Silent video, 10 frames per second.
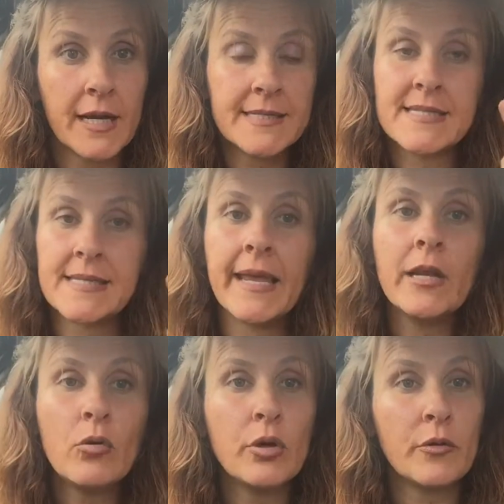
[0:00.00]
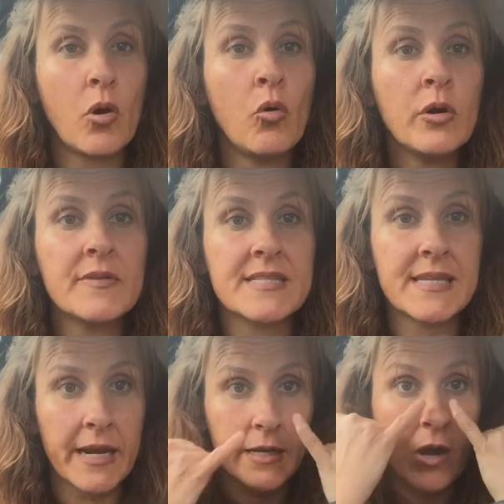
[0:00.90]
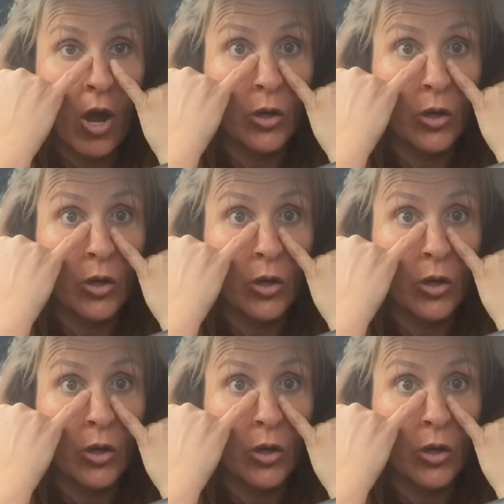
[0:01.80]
I can see it all of a sudden.